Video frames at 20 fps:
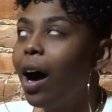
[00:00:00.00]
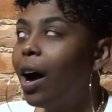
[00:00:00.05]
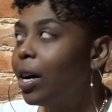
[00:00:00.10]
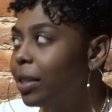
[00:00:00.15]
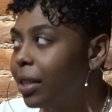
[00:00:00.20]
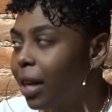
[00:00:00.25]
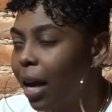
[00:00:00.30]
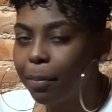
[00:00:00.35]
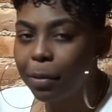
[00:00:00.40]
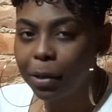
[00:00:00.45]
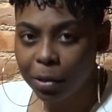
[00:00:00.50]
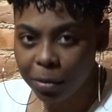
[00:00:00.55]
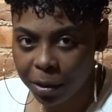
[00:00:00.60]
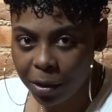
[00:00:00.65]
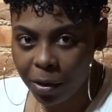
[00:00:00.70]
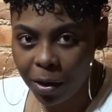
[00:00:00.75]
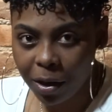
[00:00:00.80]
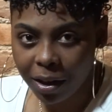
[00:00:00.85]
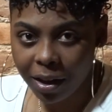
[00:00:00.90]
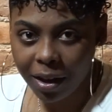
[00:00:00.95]
on top of
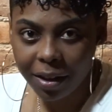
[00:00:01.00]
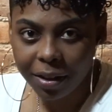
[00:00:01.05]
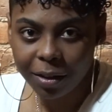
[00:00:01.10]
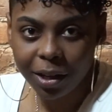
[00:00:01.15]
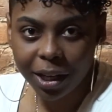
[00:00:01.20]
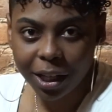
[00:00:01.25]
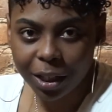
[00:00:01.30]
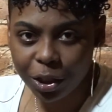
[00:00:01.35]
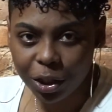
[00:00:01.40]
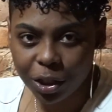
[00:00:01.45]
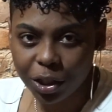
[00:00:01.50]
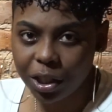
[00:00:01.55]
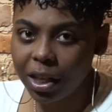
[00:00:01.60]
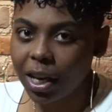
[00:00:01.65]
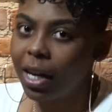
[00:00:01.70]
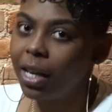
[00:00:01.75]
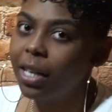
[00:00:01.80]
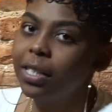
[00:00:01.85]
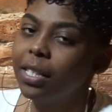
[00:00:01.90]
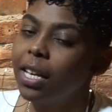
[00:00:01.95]
doing all the other great shit she
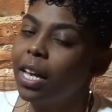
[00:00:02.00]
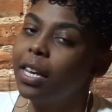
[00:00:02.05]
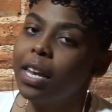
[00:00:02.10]
does.